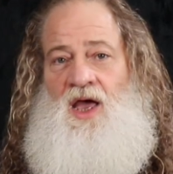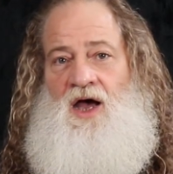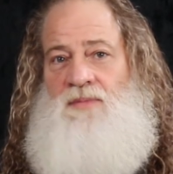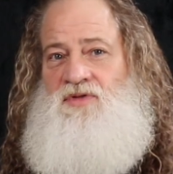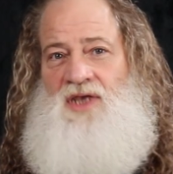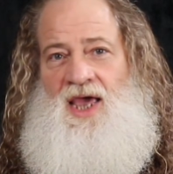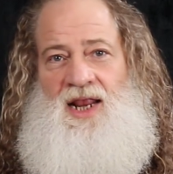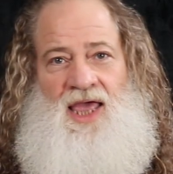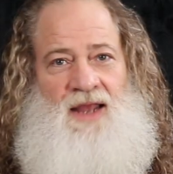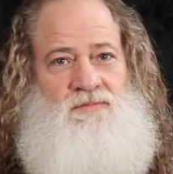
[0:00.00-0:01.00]

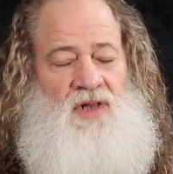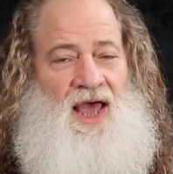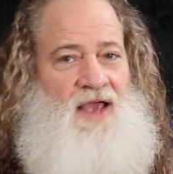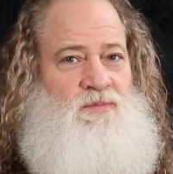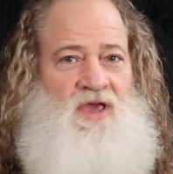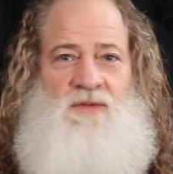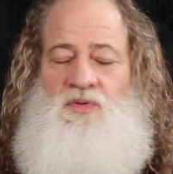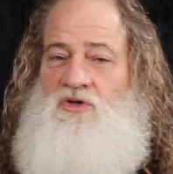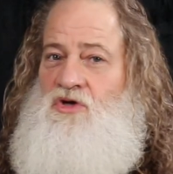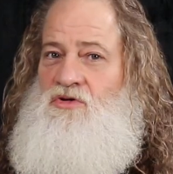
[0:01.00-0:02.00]
upsetting, and black
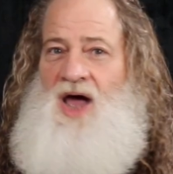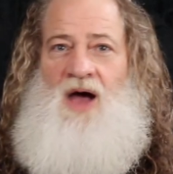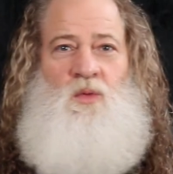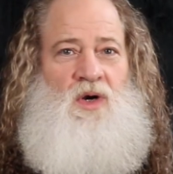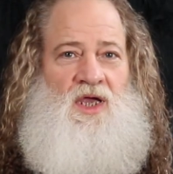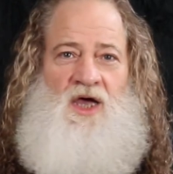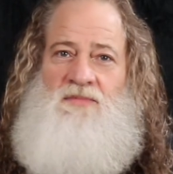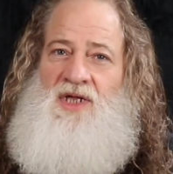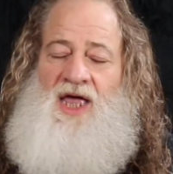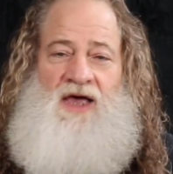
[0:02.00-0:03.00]
people do not want to
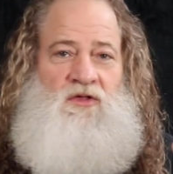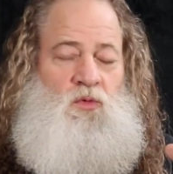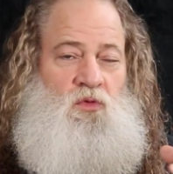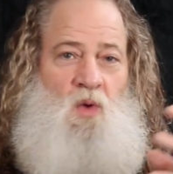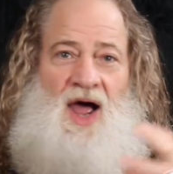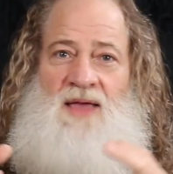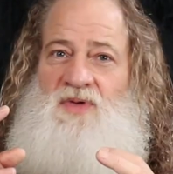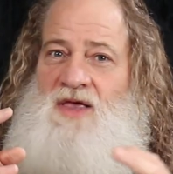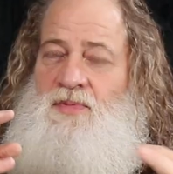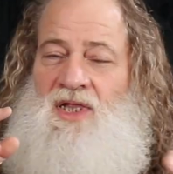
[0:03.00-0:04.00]
come together with white
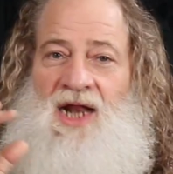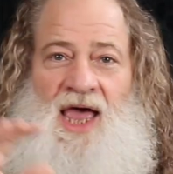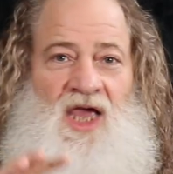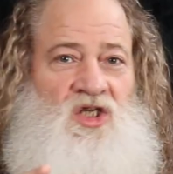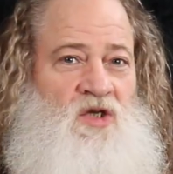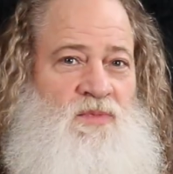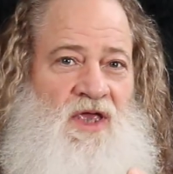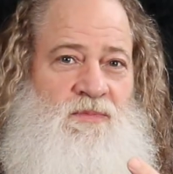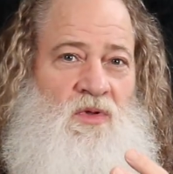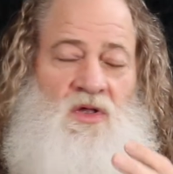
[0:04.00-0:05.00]
people, and Asian
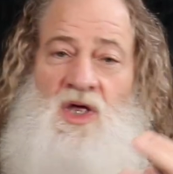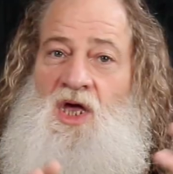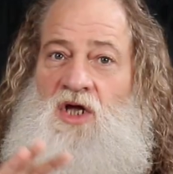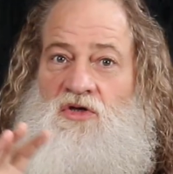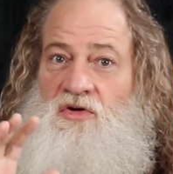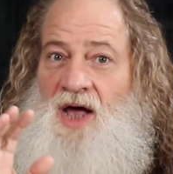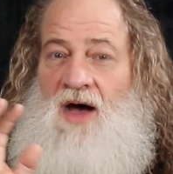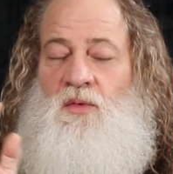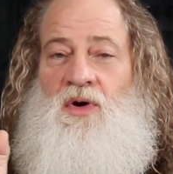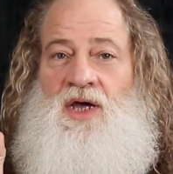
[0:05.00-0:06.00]
people do
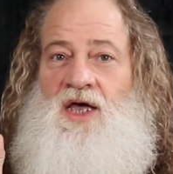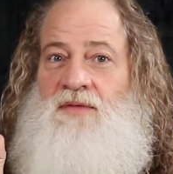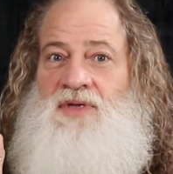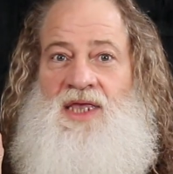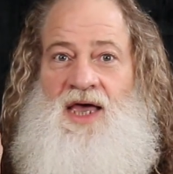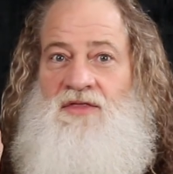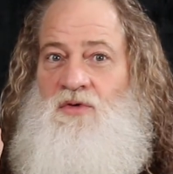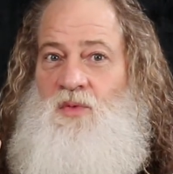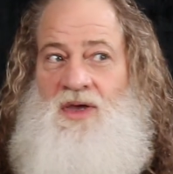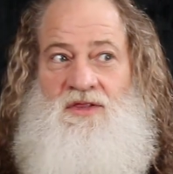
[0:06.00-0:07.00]
not want to come
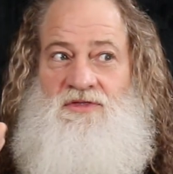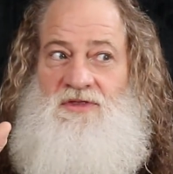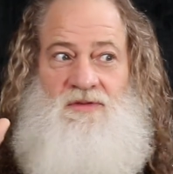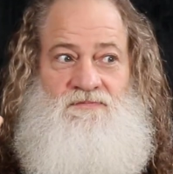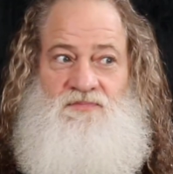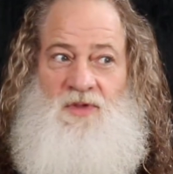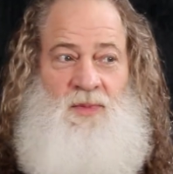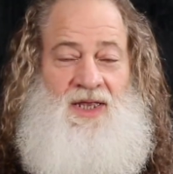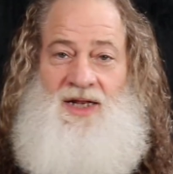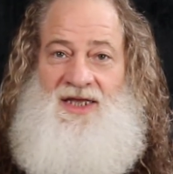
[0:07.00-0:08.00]
together with
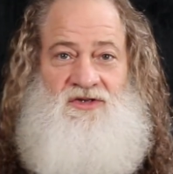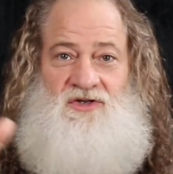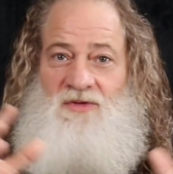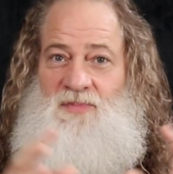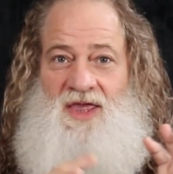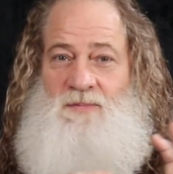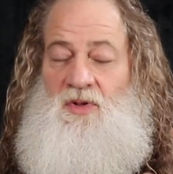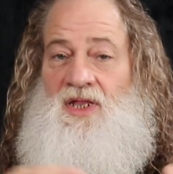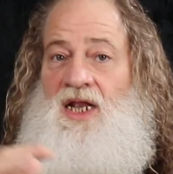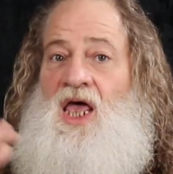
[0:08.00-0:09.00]
Middle Eastern
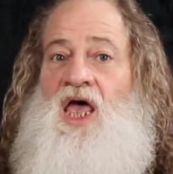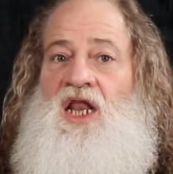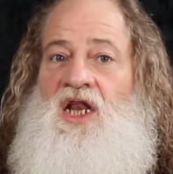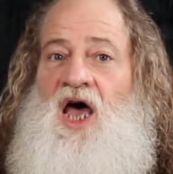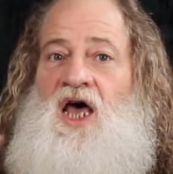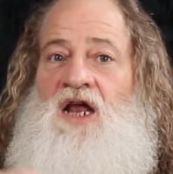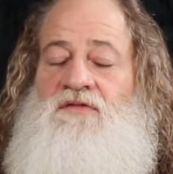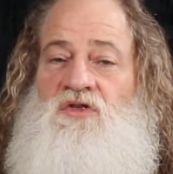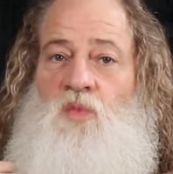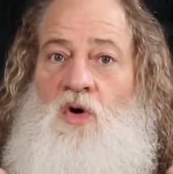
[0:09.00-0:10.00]
people, and none of
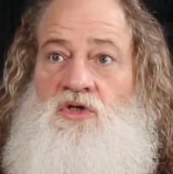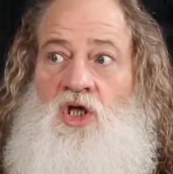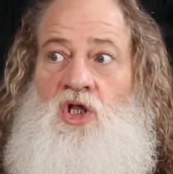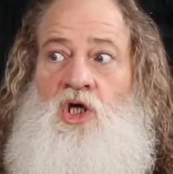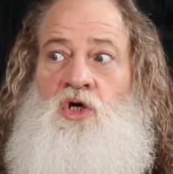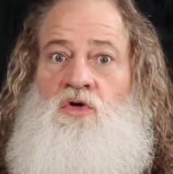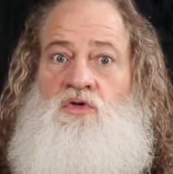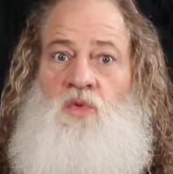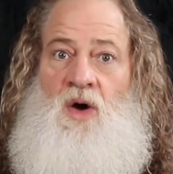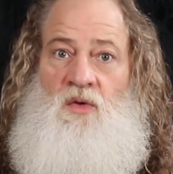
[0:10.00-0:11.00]
us want to
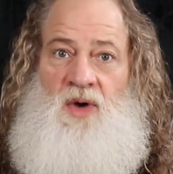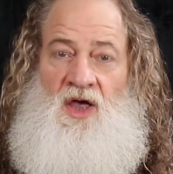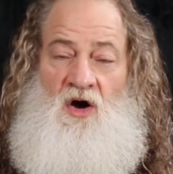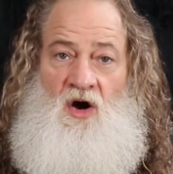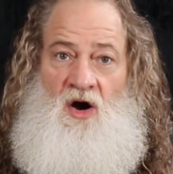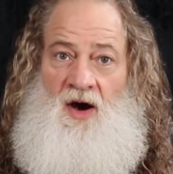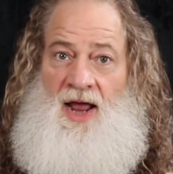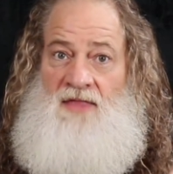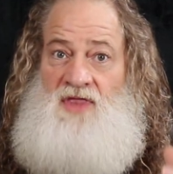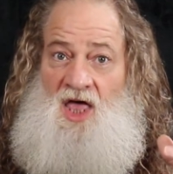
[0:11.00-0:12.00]
lose what we are.
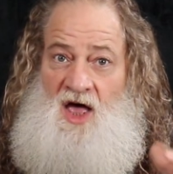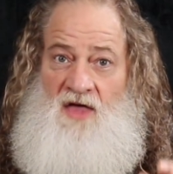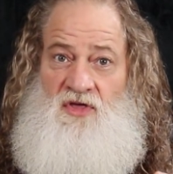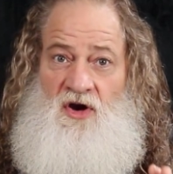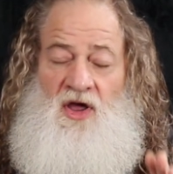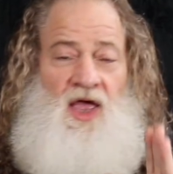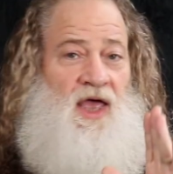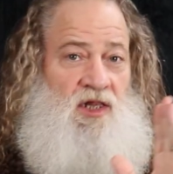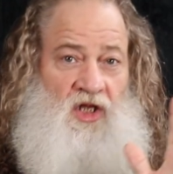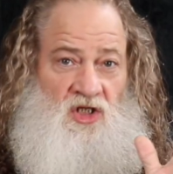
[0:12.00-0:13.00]
And the other
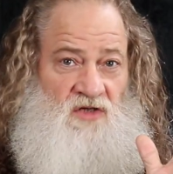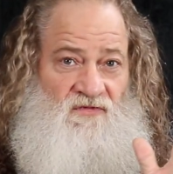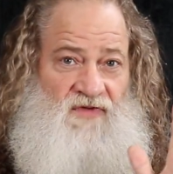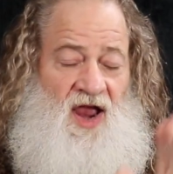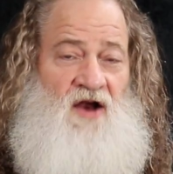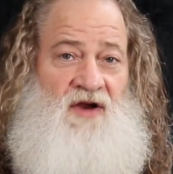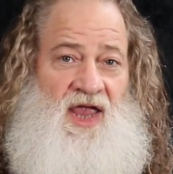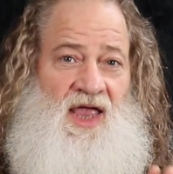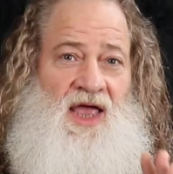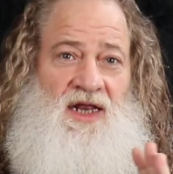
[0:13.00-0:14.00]
looks
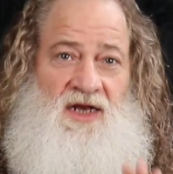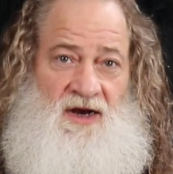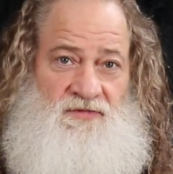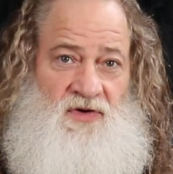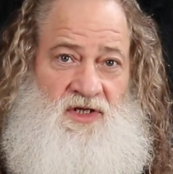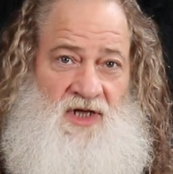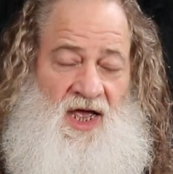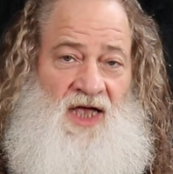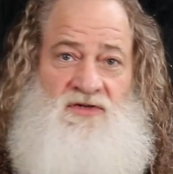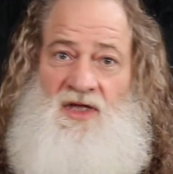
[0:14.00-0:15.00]
very different to
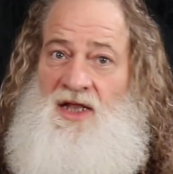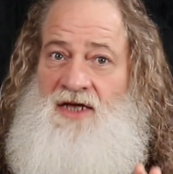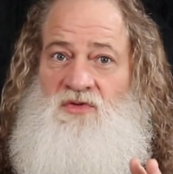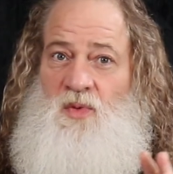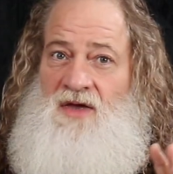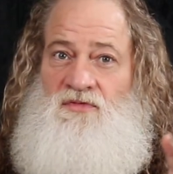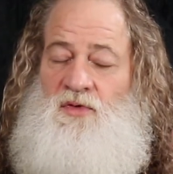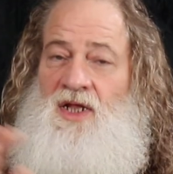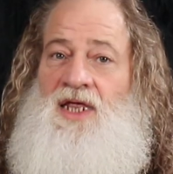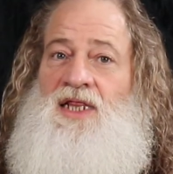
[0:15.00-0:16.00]
us unless we've
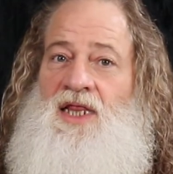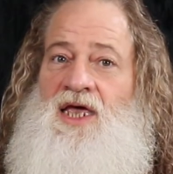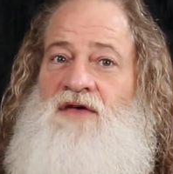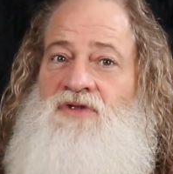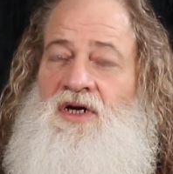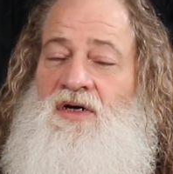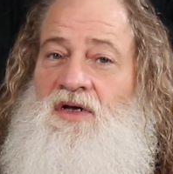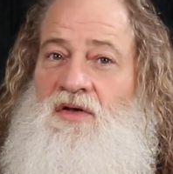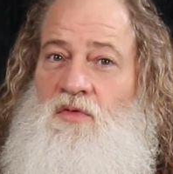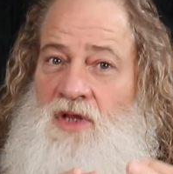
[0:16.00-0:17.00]
really lived
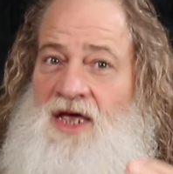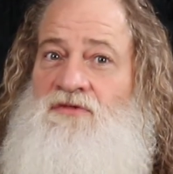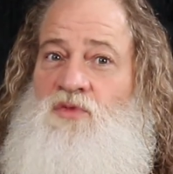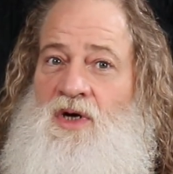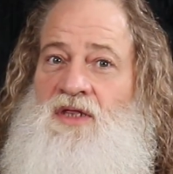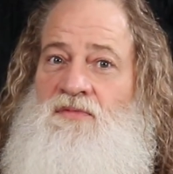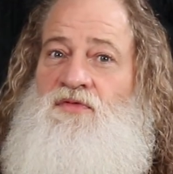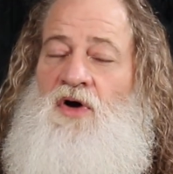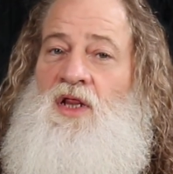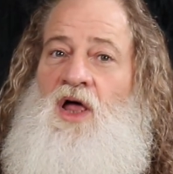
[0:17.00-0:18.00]
with them
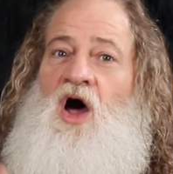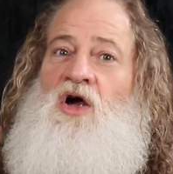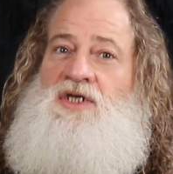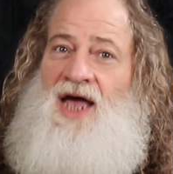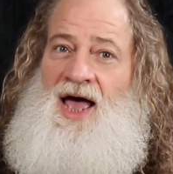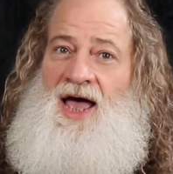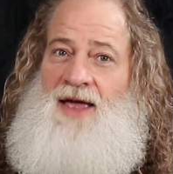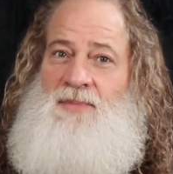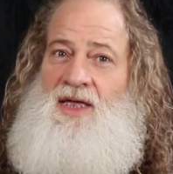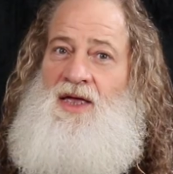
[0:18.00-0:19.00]
for a long
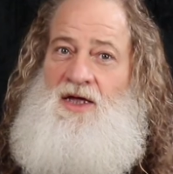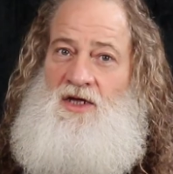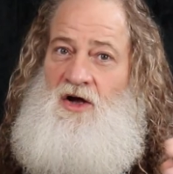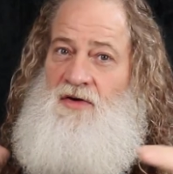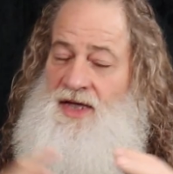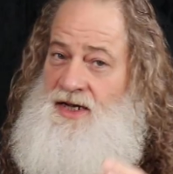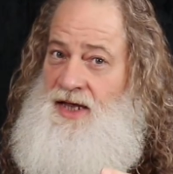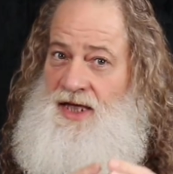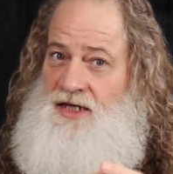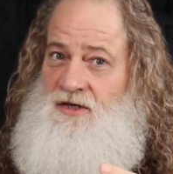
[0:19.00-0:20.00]
time, in an
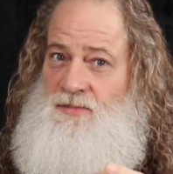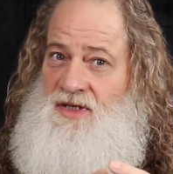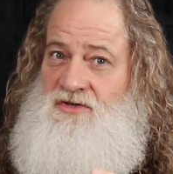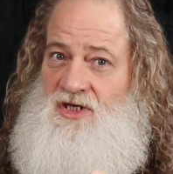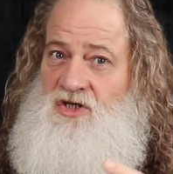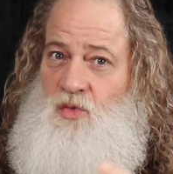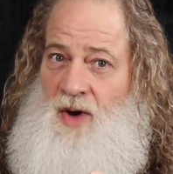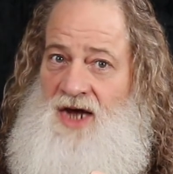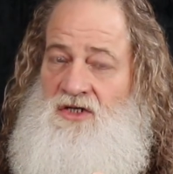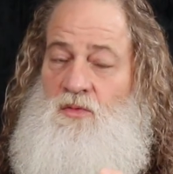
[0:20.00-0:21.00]
intimate
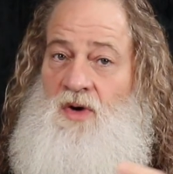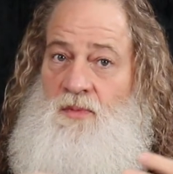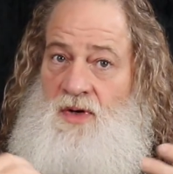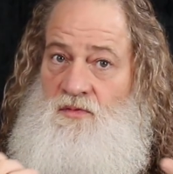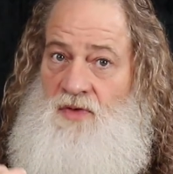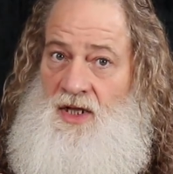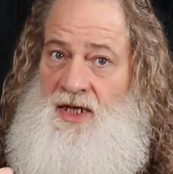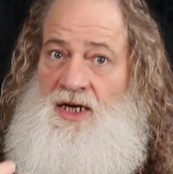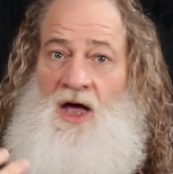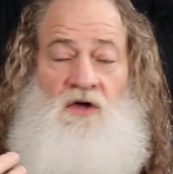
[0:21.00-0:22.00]
situation where we really
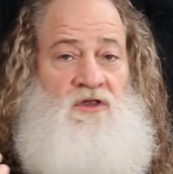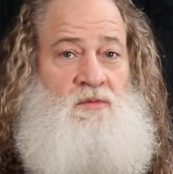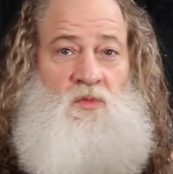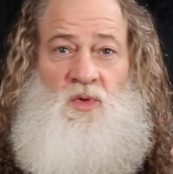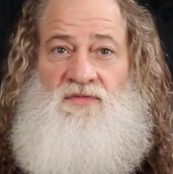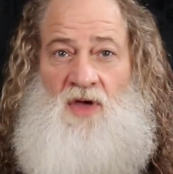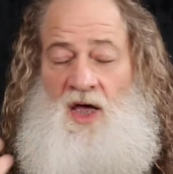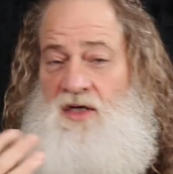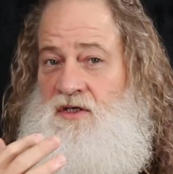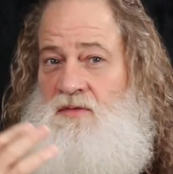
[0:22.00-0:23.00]
know them, we've
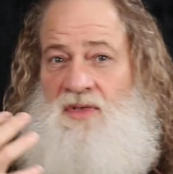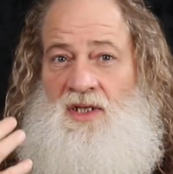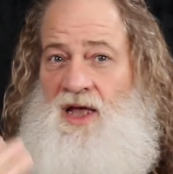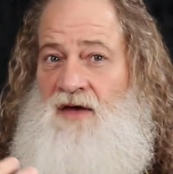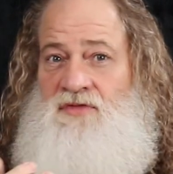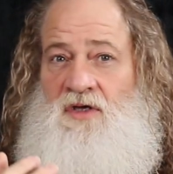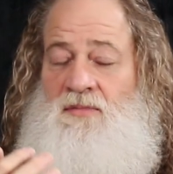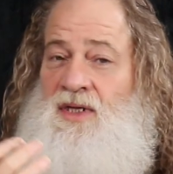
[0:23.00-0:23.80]
hugged them and loved them,